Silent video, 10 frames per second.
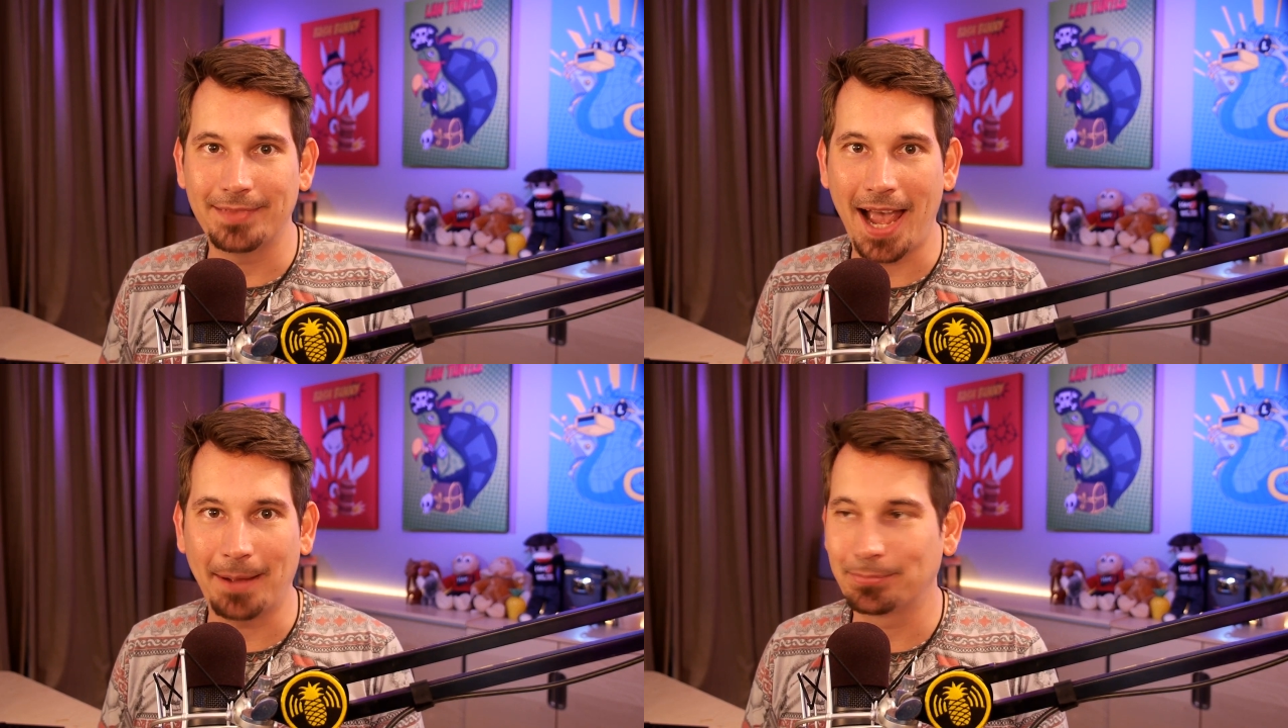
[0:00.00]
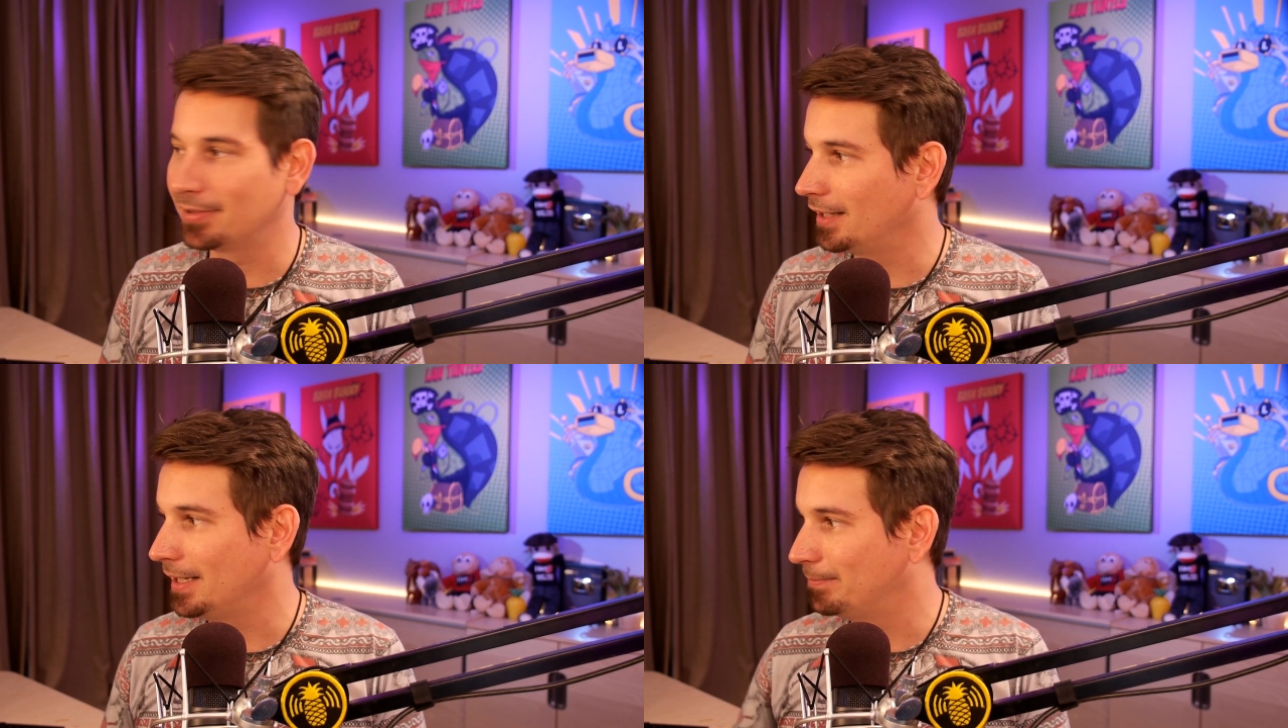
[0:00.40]

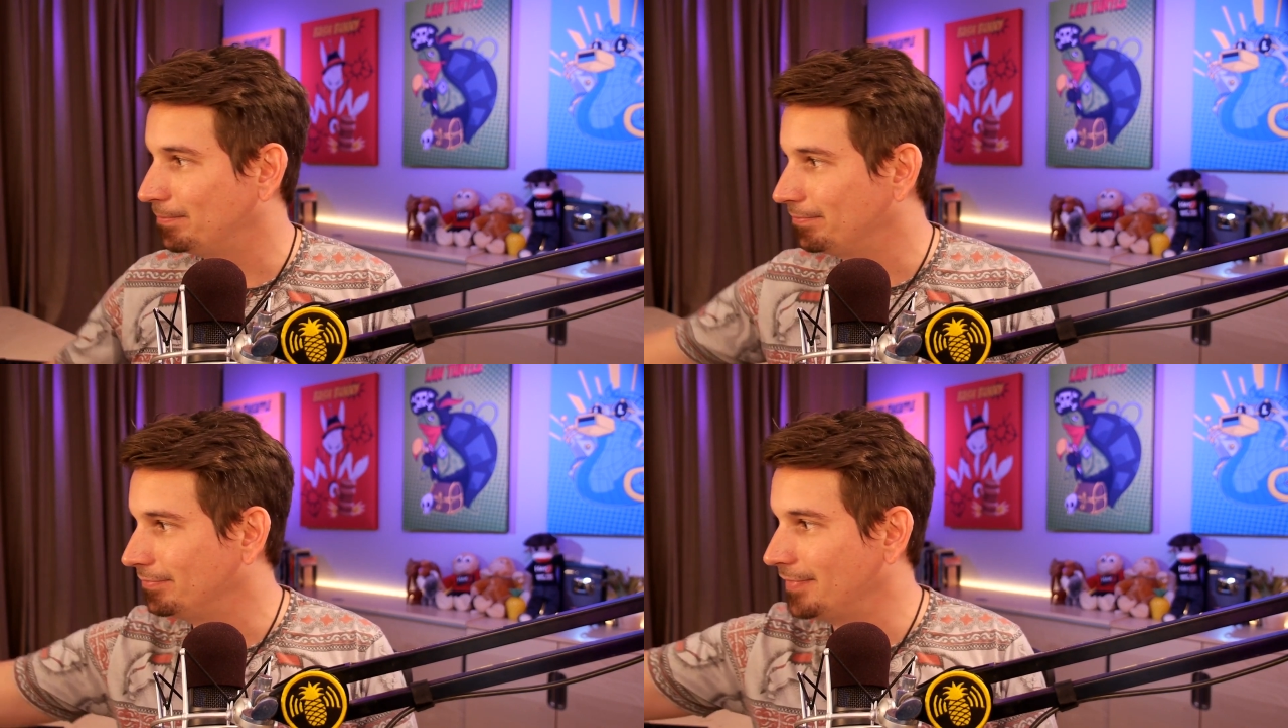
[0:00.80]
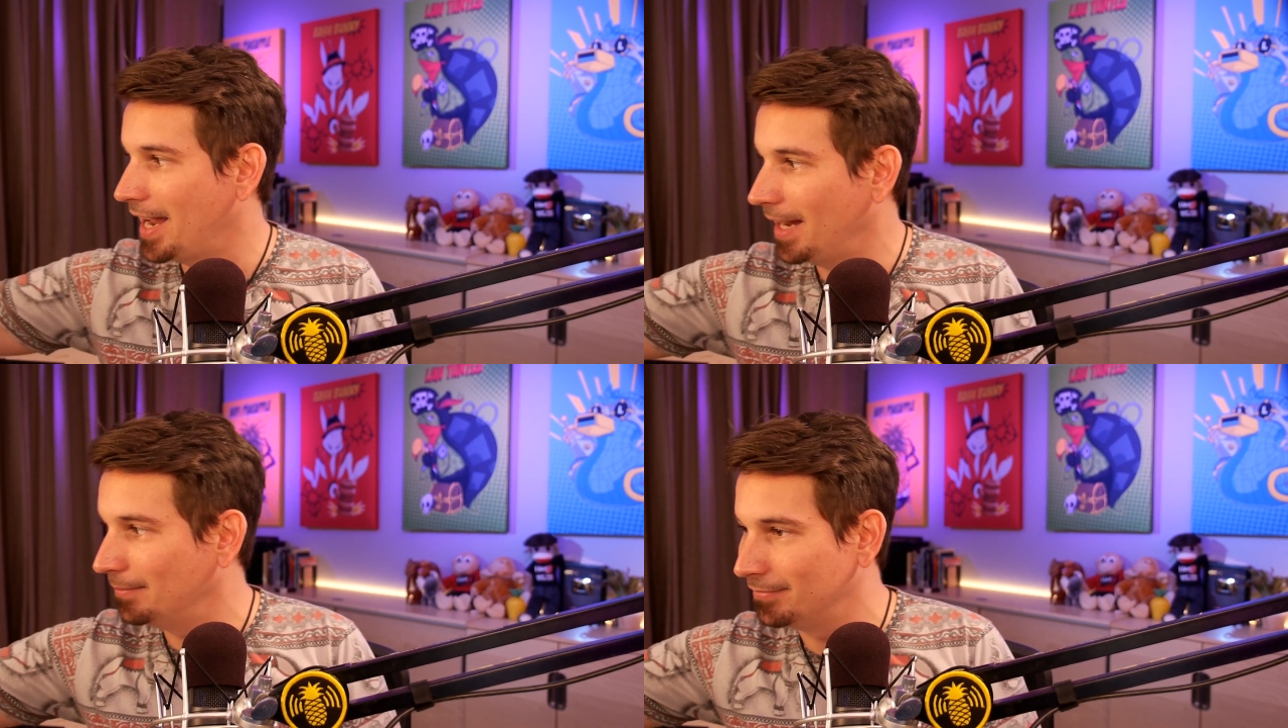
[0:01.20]
aptly
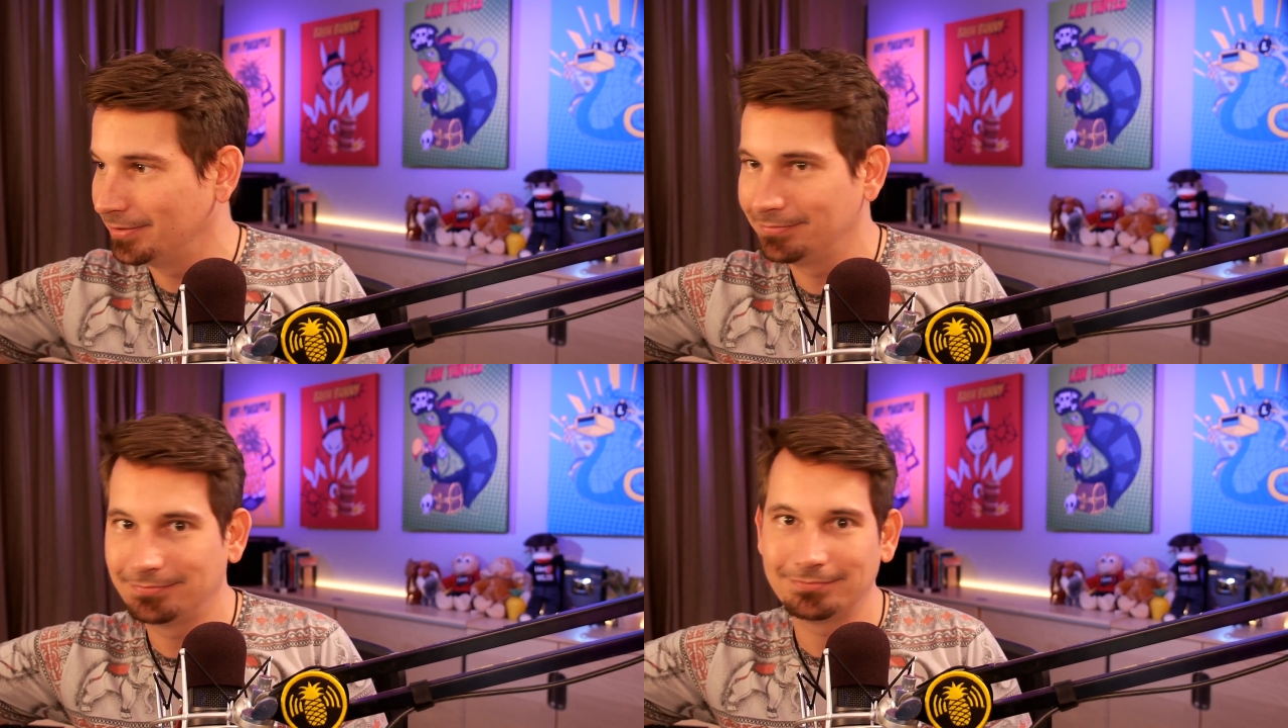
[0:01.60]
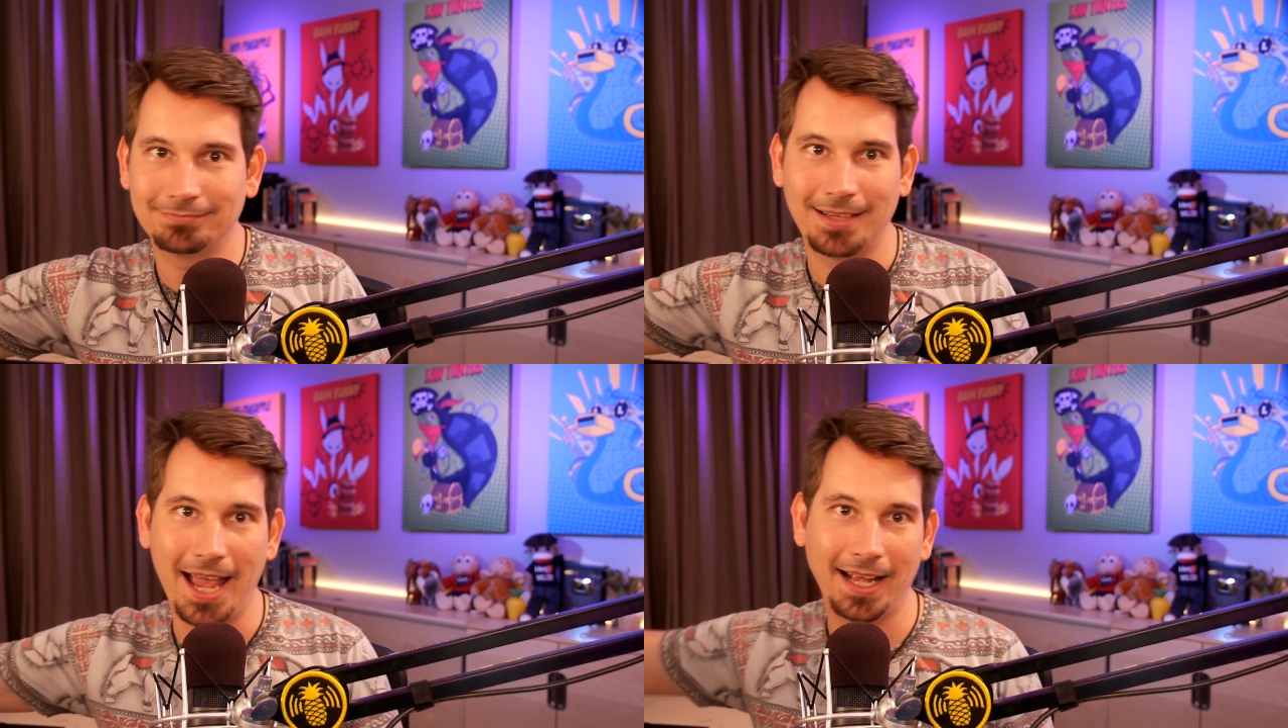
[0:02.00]
named
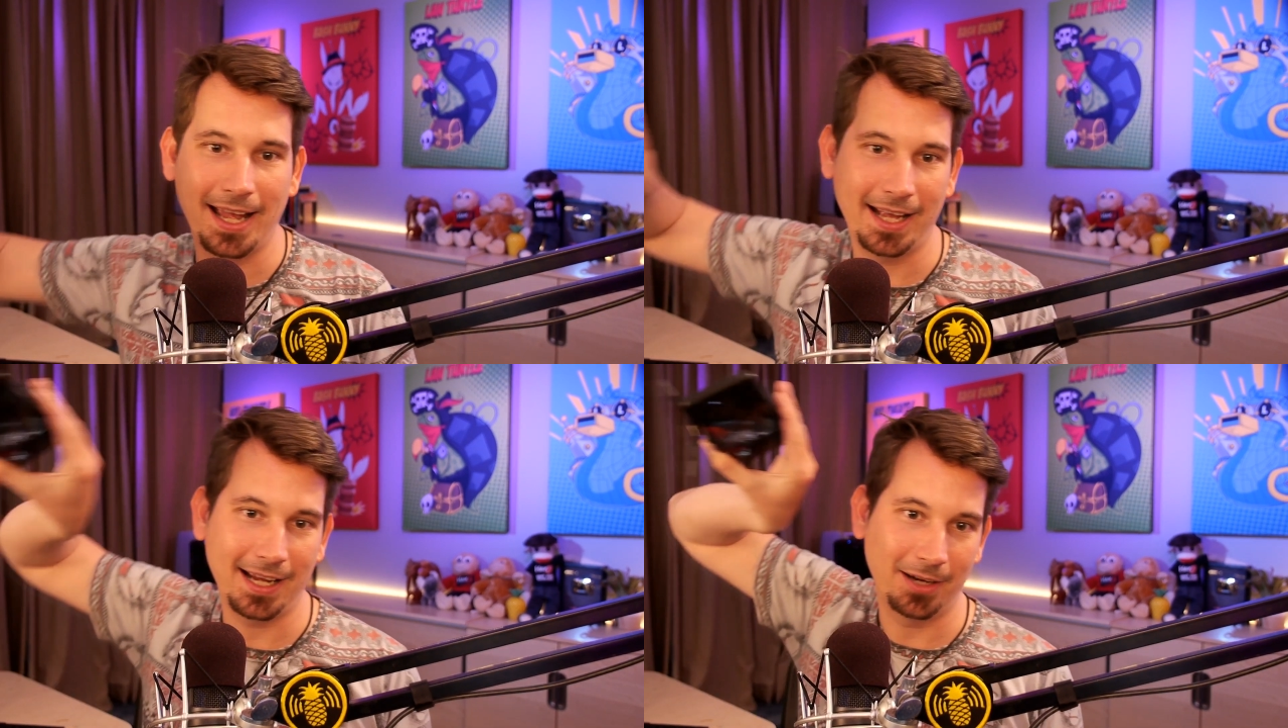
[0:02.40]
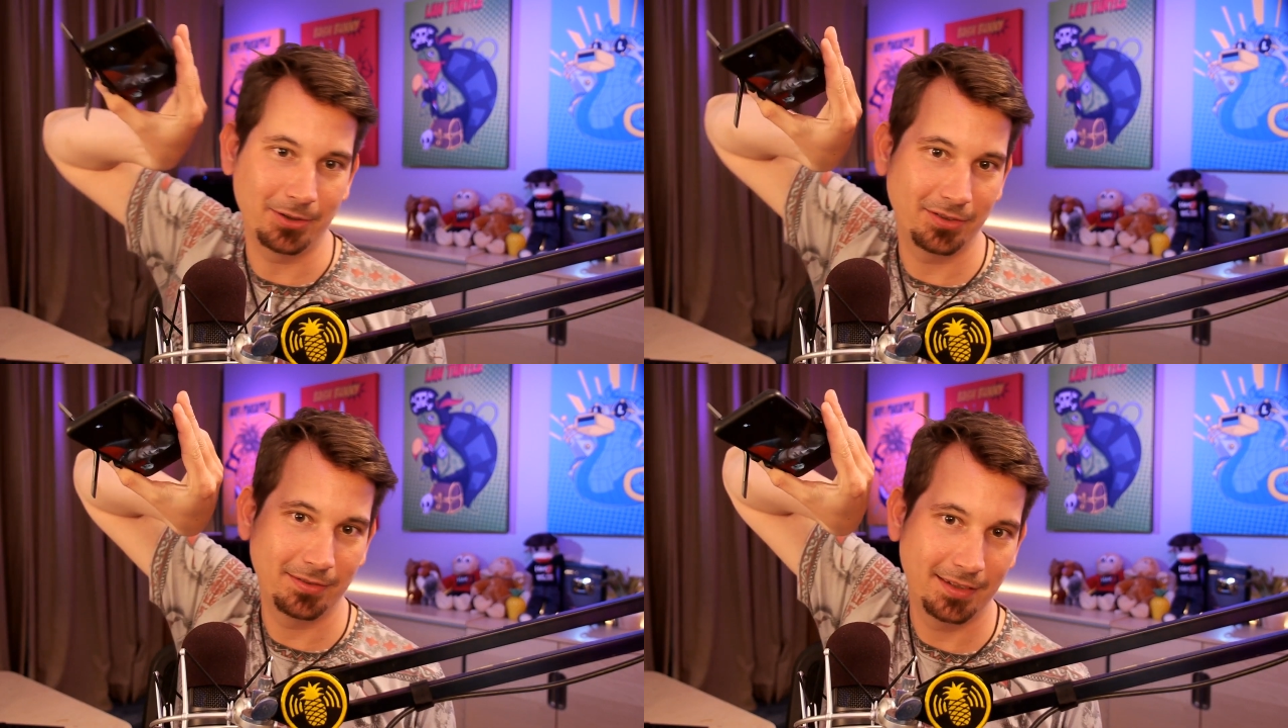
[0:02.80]

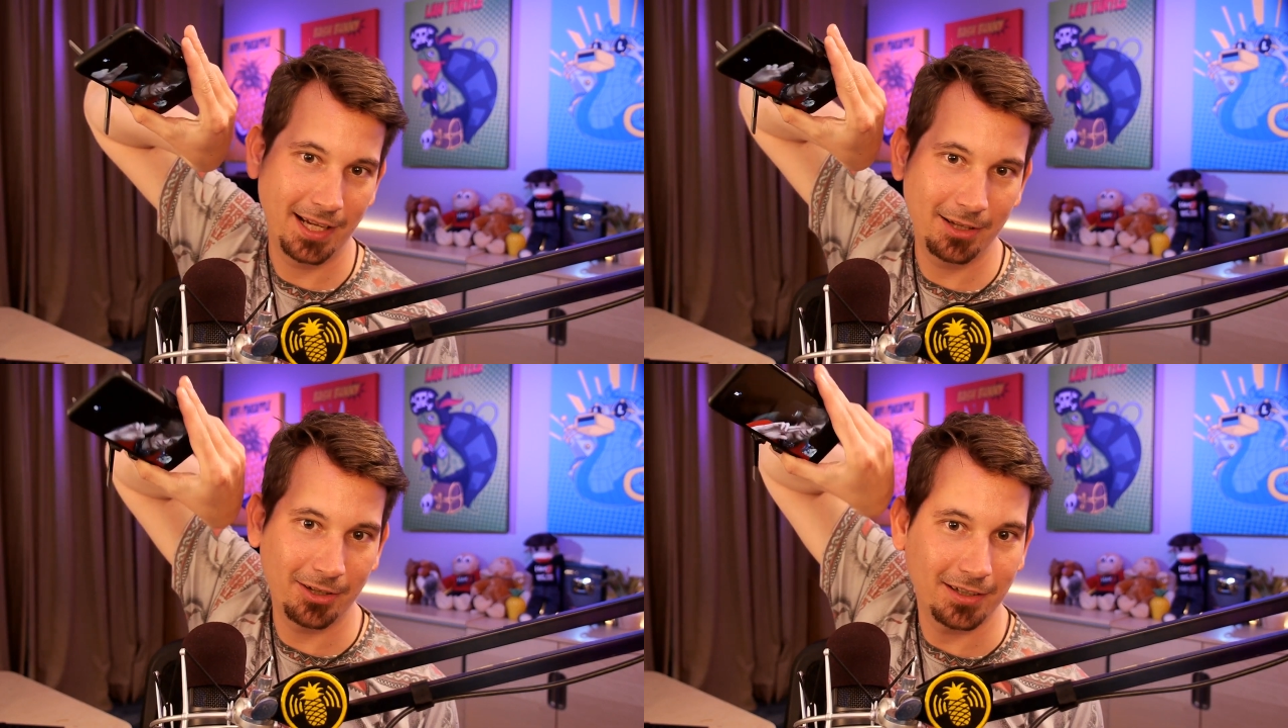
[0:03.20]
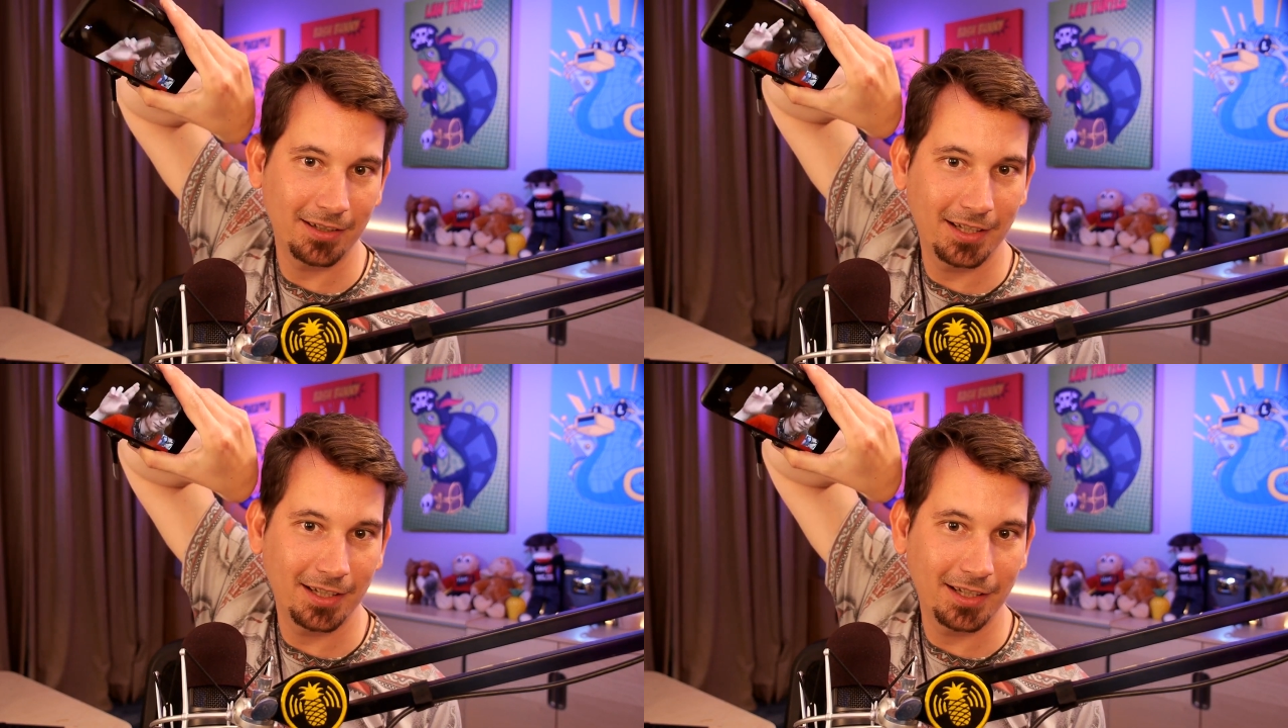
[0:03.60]
Hangouts. Hey, look,